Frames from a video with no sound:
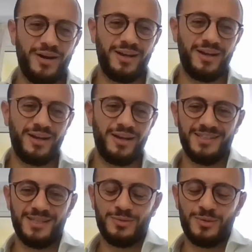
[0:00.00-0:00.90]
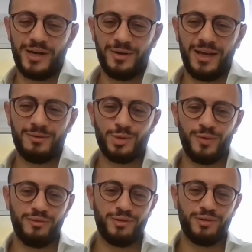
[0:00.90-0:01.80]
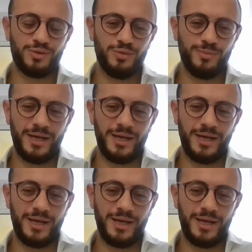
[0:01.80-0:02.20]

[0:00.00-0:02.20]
Frank, this is what I will have to refer to